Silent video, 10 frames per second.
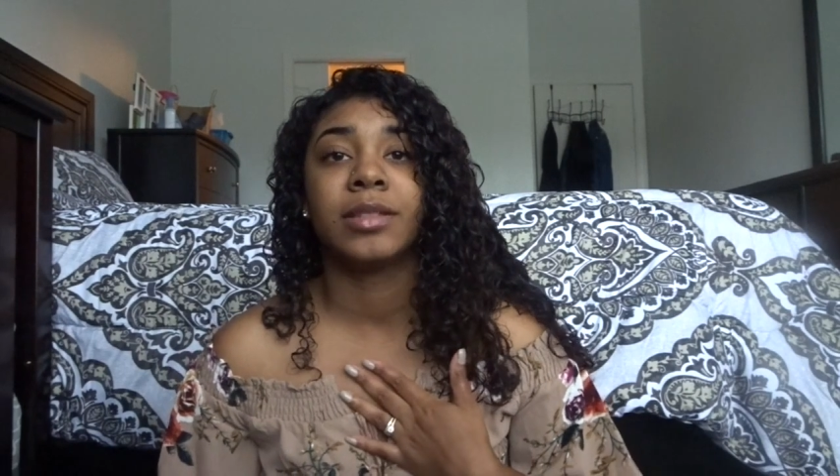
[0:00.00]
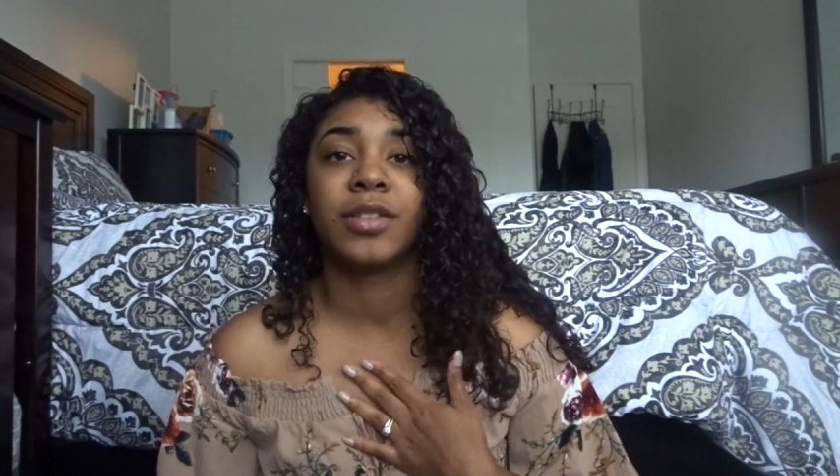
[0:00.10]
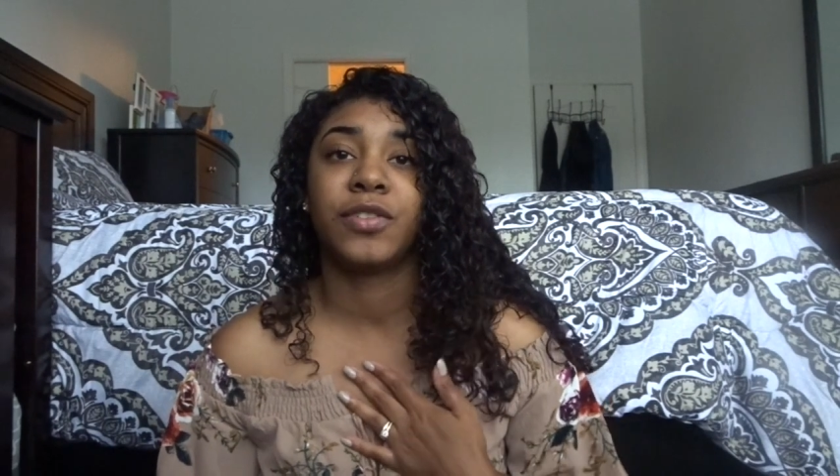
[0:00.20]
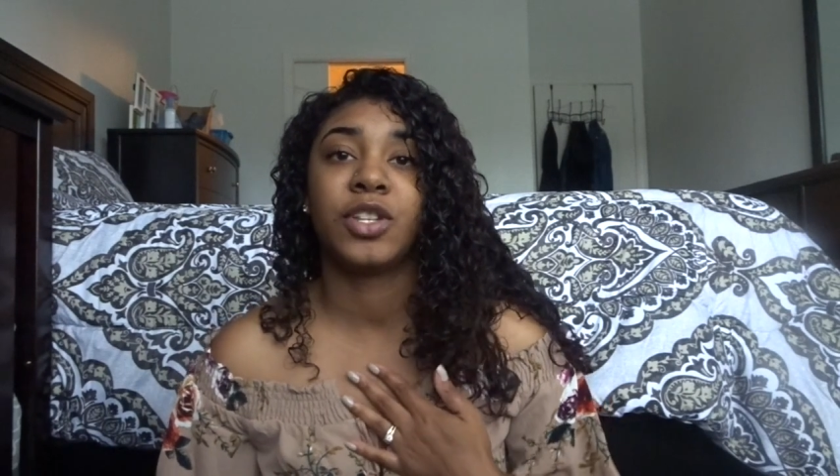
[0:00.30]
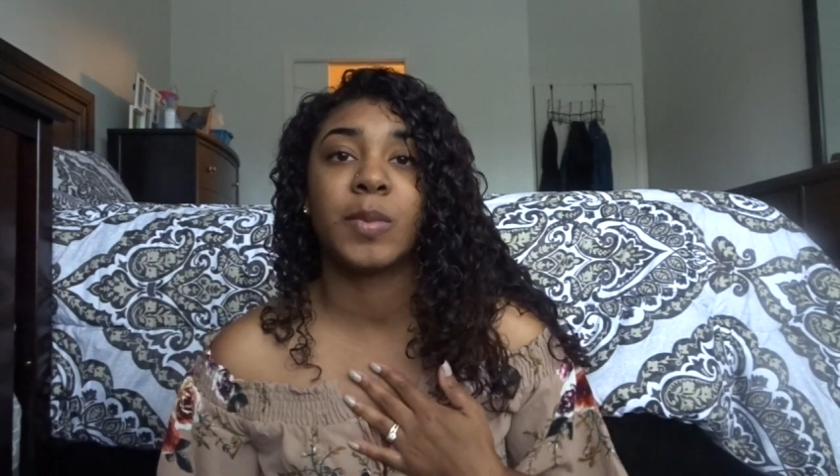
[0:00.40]

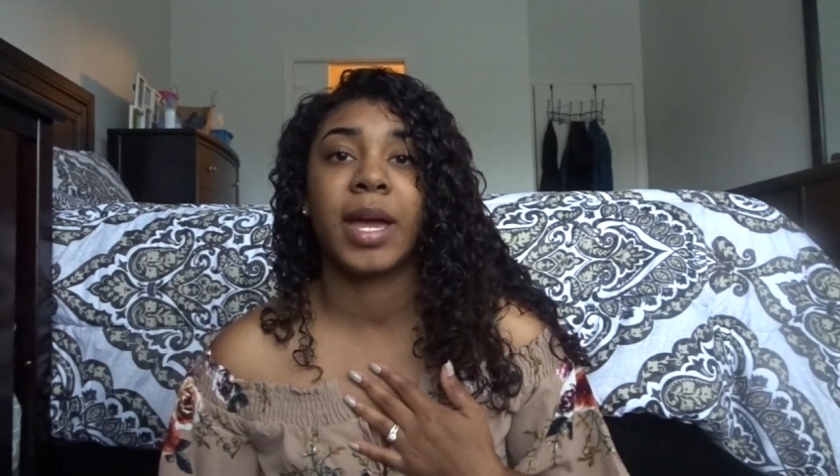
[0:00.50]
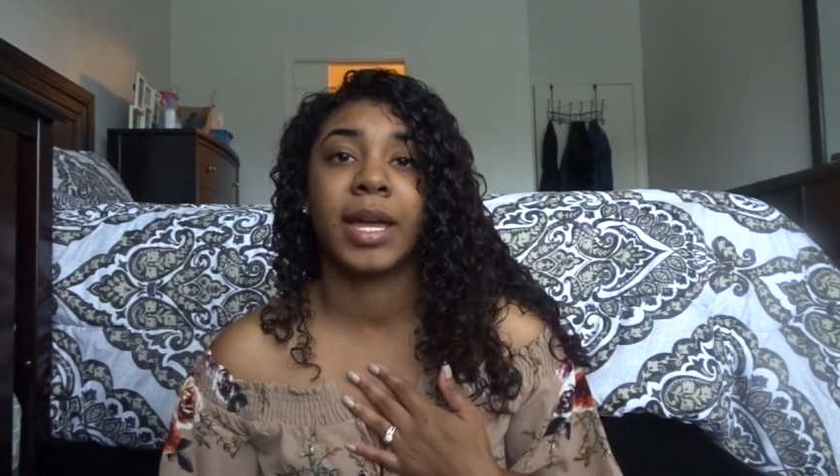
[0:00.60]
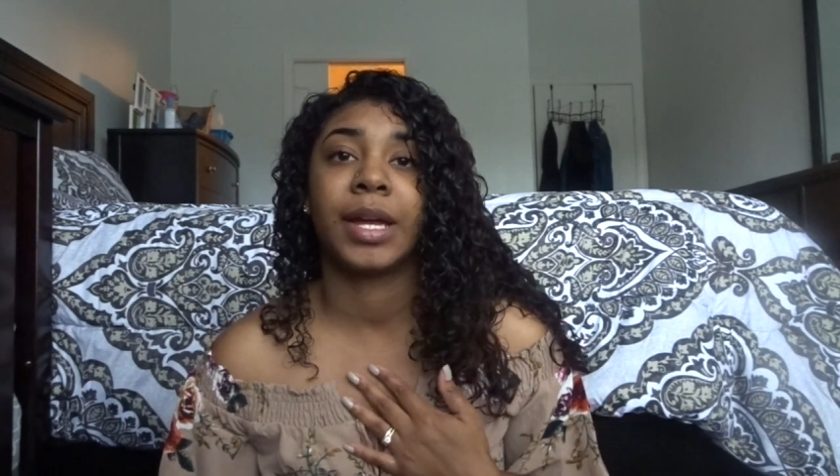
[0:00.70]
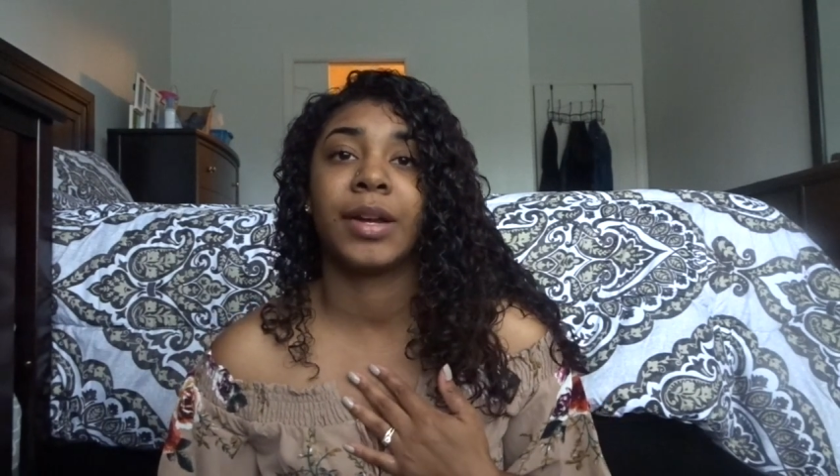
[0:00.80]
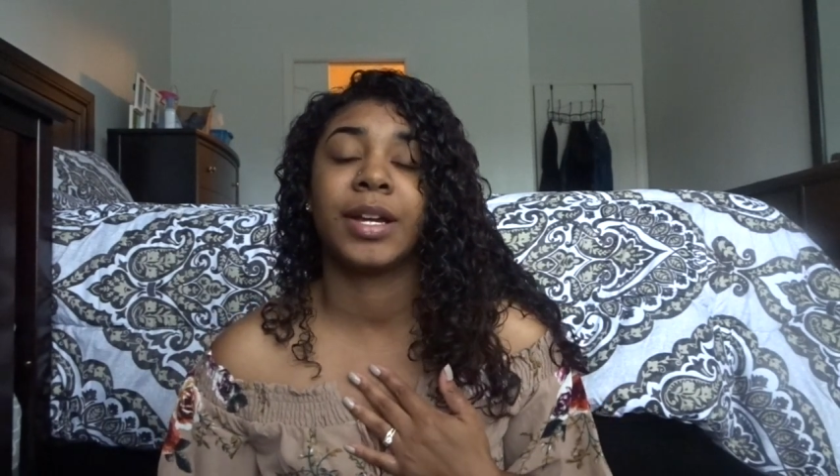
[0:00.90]
diffuse my
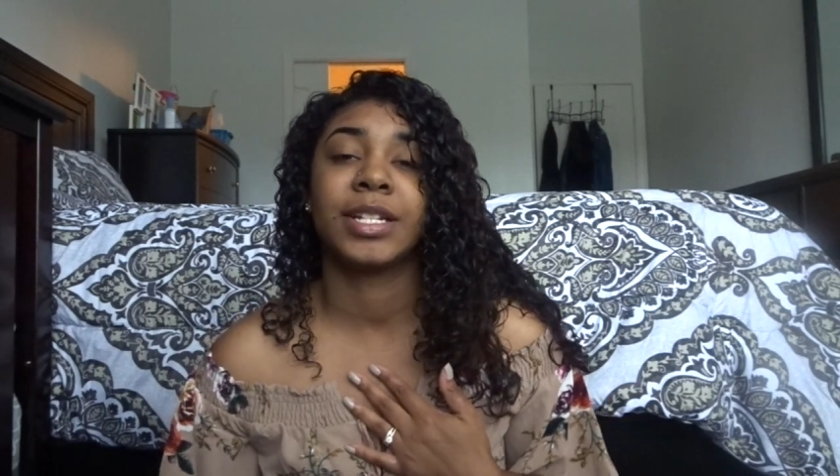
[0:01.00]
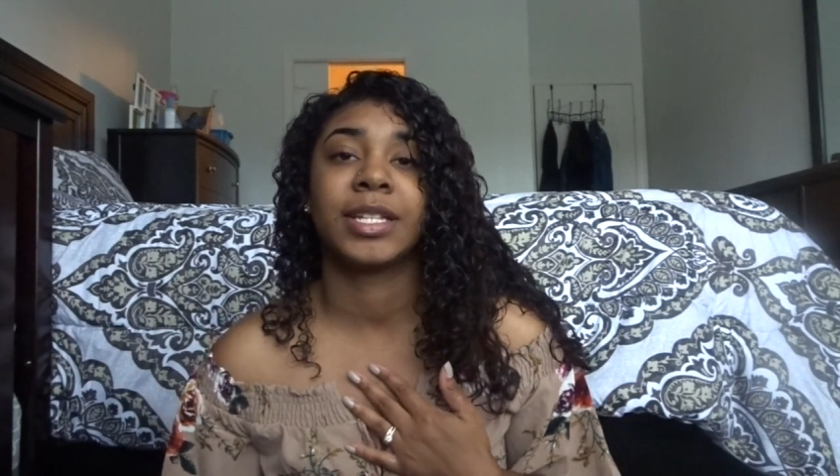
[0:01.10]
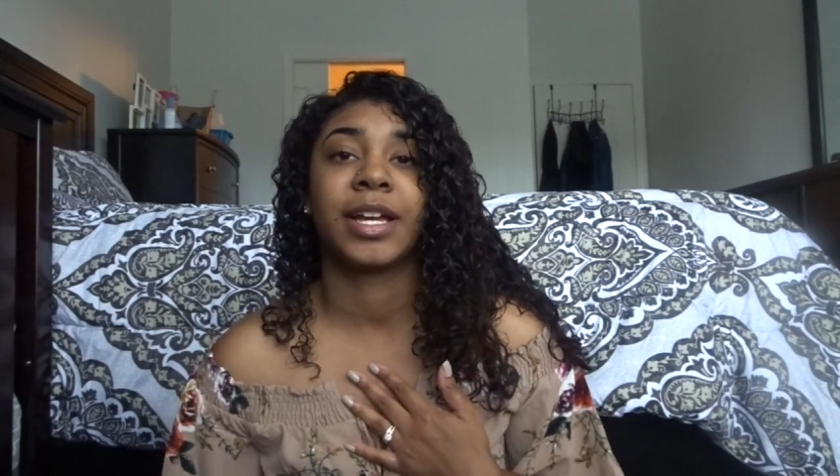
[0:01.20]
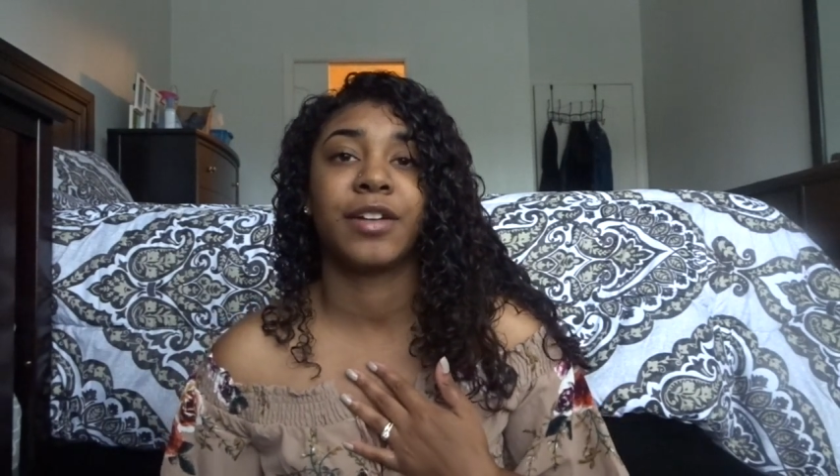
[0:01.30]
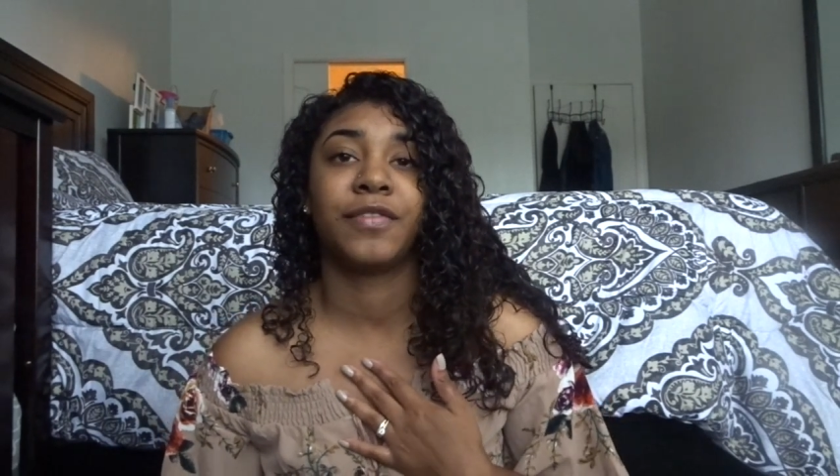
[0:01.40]
hair and
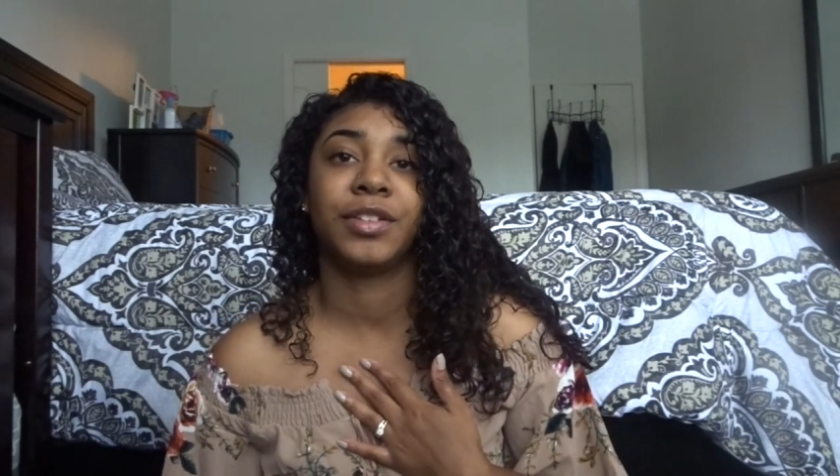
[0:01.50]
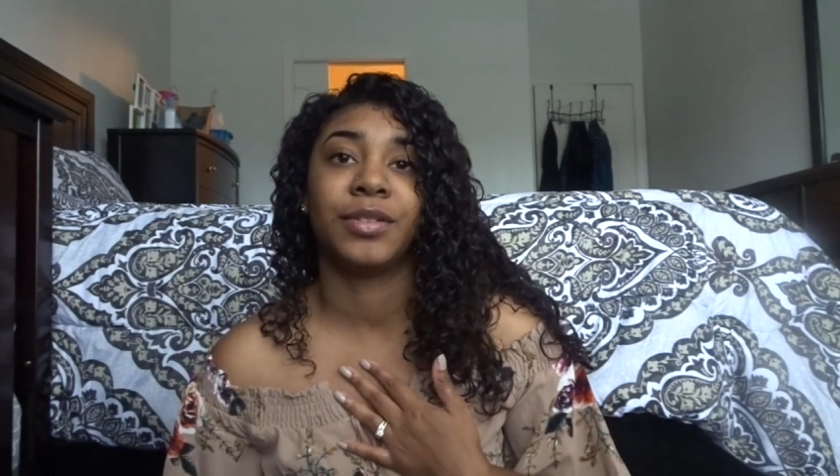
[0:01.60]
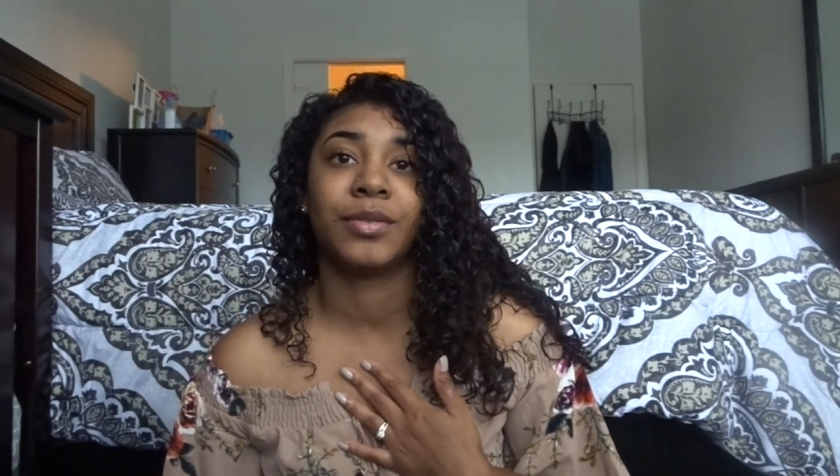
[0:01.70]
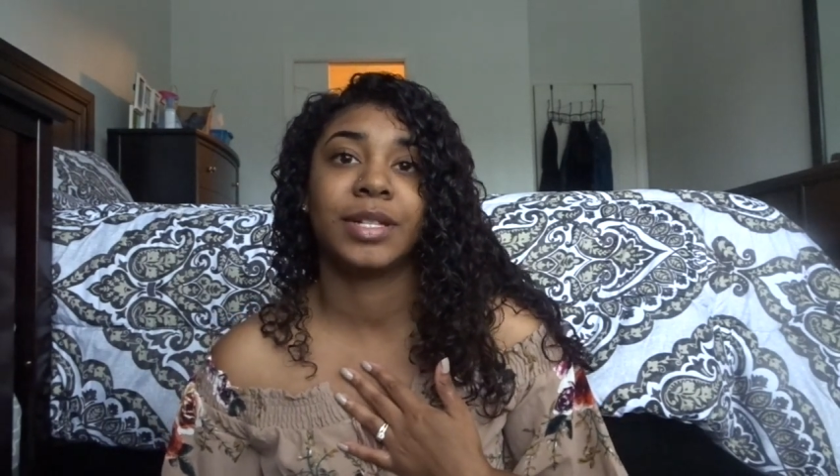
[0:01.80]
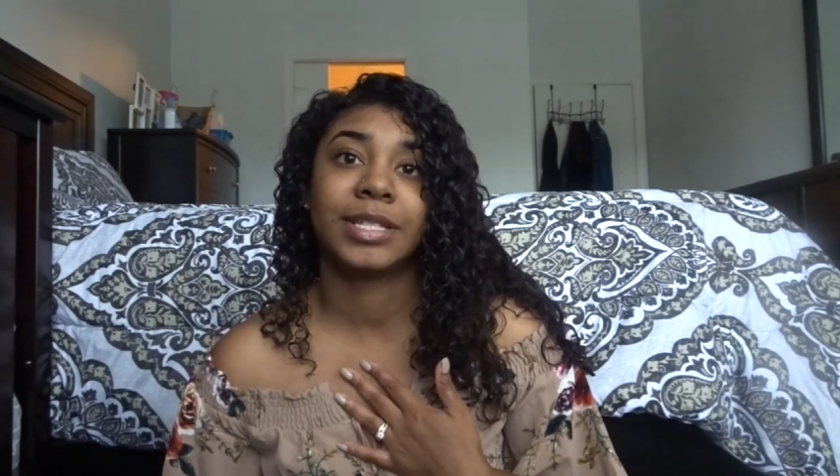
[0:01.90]
just like a
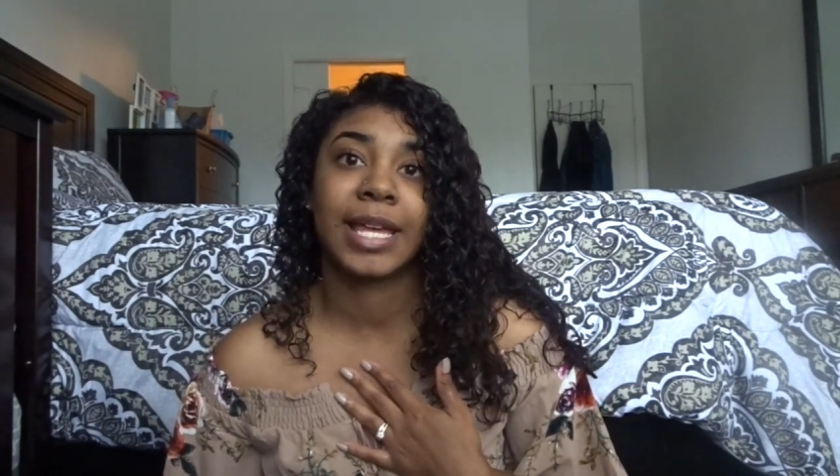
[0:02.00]
few